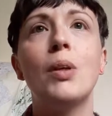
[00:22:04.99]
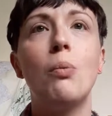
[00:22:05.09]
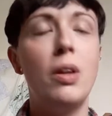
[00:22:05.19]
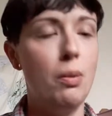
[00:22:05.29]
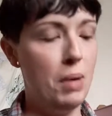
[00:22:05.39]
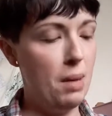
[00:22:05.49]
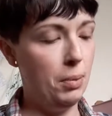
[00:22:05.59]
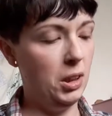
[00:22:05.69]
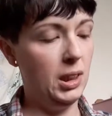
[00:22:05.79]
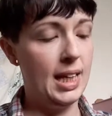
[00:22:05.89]
whether
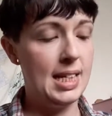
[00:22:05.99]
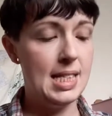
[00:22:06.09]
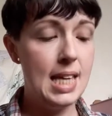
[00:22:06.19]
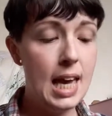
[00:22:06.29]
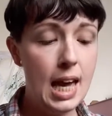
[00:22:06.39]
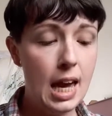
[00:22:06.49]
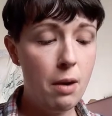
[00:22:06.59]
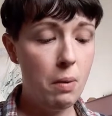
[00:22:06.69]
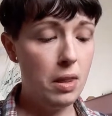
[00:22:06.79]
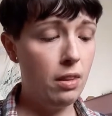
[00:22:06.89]
people are like seeing it,
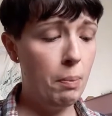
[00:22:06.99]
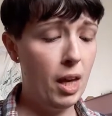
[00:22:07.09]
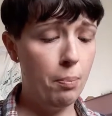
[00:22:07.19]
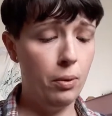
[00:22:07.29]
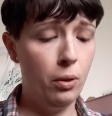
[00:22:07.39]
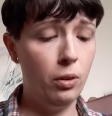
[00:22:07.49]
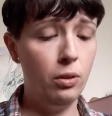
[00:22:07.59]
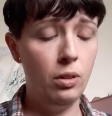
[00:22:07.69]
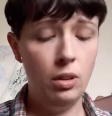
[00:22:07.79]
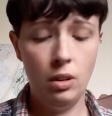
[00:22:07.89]
whether the
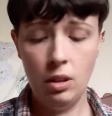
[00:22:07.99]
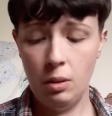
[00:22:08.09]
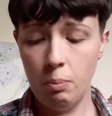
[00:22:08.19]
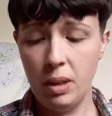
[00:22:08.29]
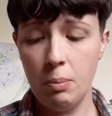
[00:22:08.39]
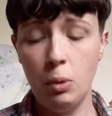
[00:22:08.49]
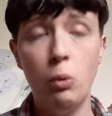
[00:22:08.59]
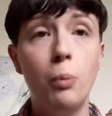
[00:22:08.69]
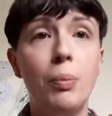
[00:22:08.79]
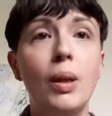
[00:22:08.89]
people
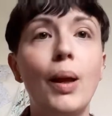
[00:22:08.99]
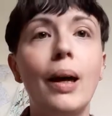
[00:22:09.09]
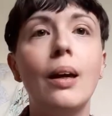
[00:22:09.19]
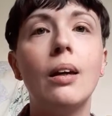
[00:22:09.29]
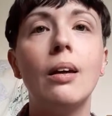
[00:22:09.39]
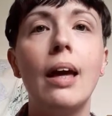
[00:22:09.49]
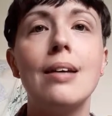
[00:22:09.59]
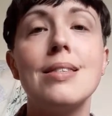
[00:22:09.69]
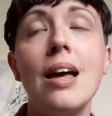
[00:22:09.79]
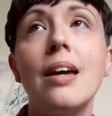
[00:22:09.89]
would be like
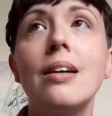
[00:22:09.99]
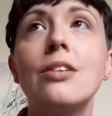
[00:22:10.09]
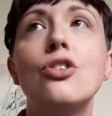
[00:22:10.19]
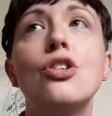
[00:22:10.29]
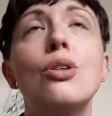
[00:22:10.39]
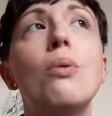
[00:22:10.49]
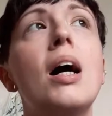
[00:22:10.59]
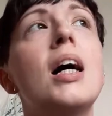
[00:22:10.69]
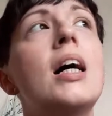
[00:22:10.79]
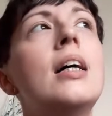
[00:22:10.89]
excited as you
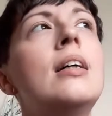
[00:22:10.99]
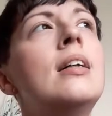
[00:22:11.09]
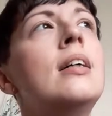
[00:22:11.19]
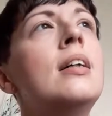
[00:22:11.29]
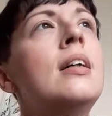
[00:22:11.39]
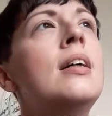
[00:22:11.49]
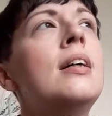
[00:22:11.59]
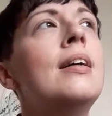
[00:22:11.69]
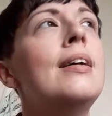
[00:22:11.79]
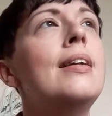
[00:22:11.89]
are.
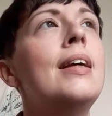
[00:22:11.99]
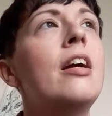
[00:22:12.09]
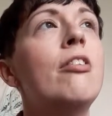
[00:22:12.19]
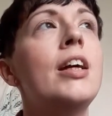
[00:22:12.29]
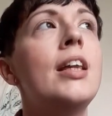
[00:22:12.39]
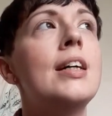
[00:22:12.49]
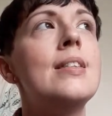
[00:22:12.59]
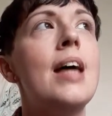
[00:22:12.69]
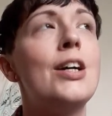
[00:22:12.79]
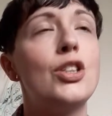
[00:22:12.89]
And then I realised
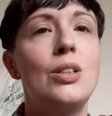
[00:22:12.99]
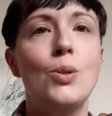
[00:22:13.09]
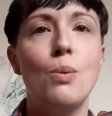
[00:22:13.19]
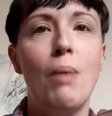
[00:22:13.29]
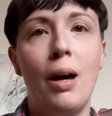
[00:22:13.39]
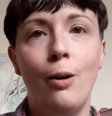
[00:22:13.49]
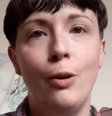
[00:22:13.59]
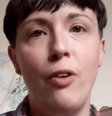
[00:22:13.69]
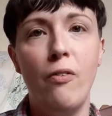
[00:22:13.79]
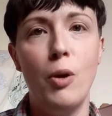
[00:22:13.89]
that actually it doesn't matter
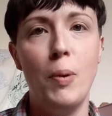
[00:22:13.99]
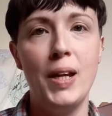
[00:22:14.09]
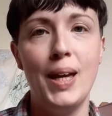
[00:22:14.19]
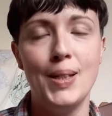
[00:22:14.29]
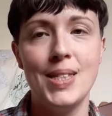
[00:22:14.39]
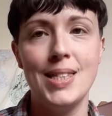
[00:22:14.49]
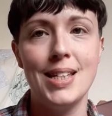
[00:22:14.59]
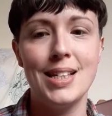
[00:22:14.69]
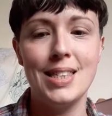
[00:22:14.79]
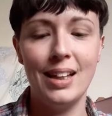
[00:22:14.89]
if everybody else is
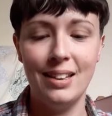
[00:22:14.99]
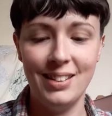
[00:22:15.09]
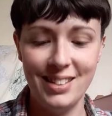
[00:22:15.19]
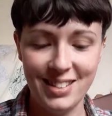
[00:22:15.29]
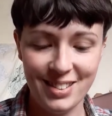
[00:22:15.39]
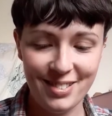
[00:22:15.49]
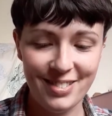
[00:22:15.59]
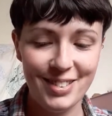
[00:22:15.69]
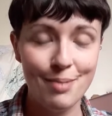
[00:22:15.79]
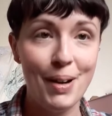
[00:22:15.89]
excited
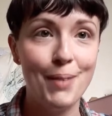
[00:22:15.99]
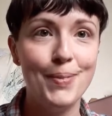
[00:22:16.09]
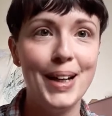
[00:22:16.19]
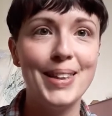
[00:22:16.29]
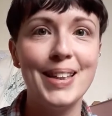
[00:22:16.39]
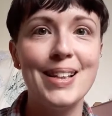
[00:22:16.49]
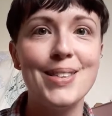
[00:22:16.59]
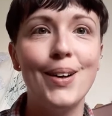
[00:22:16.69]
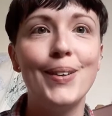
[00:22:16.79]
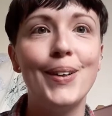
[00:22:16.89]
about my things
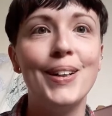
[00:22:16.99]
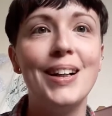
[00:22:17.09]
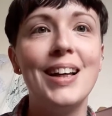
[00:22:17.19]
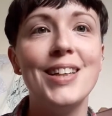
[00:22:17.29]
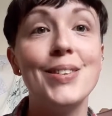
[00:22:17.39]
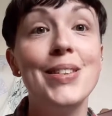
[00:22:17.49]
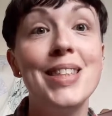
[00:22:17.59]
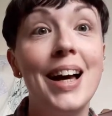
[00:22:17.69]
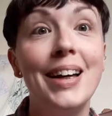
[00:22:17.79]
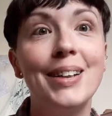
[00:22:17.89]
or not, as long as
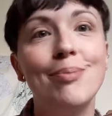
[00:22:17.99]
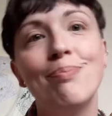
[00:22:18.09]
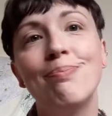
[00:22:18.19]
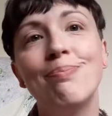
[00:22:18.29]
I am.